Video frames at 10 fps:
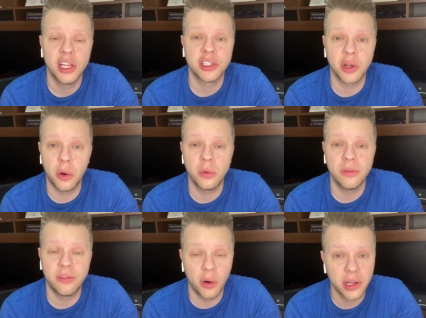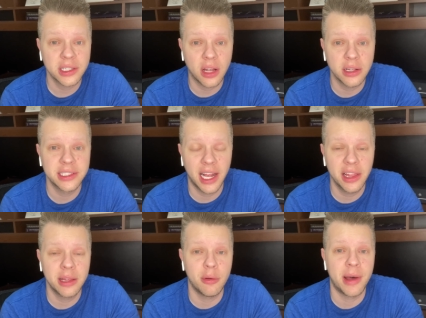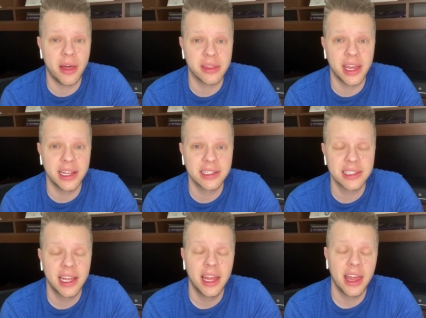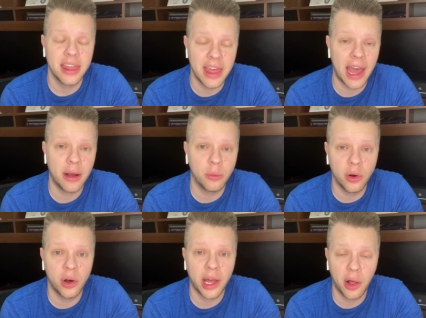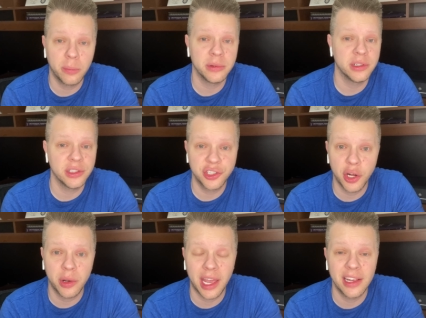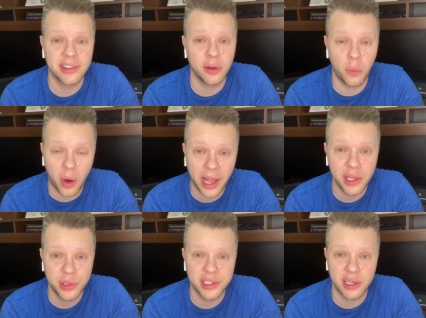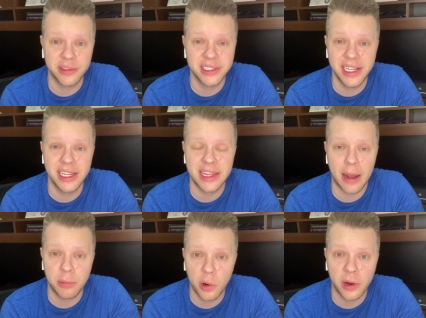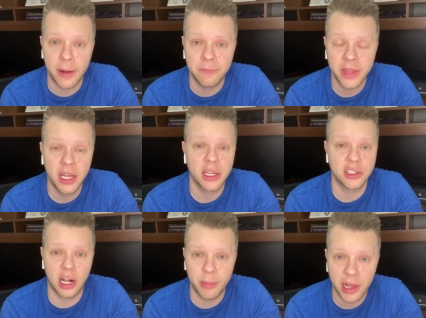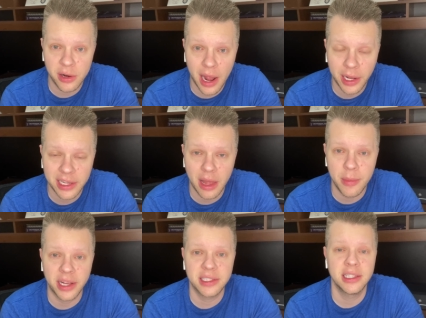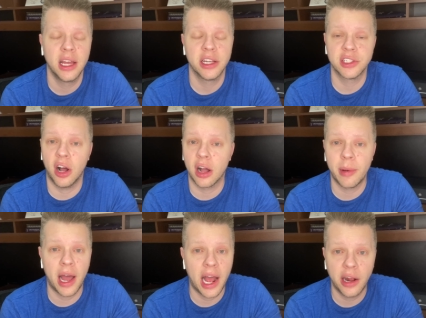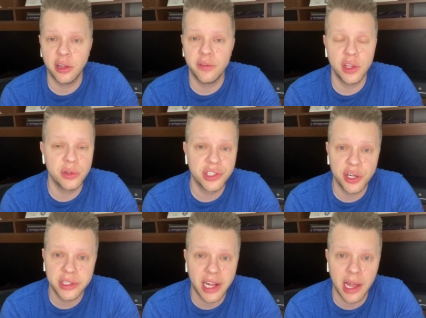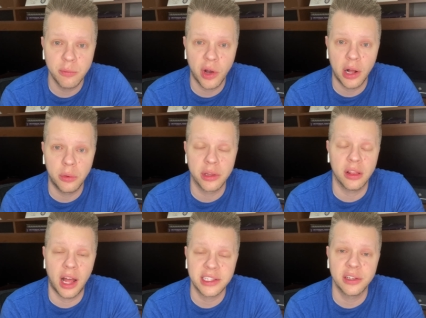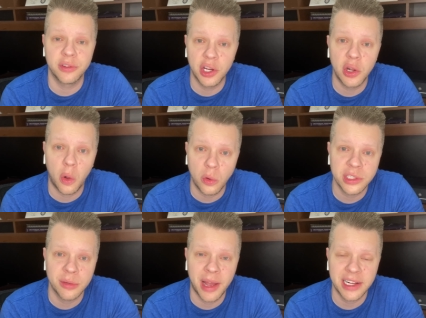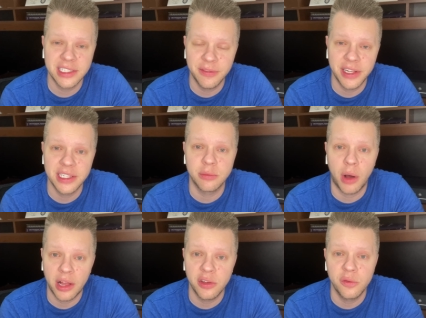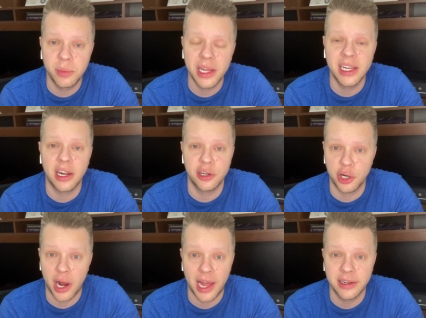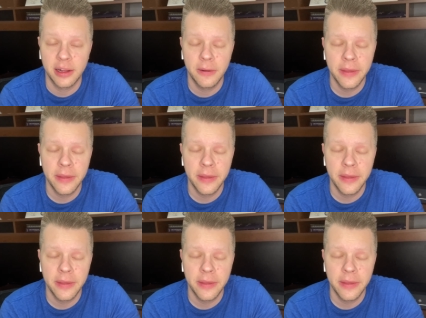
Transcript: So focus on telling them about things that will help showcase why you deserve a seat at that program. Talk about your academics. Talk about how you've used your time well with lots of good, wholesome activities while you've been in undergrad.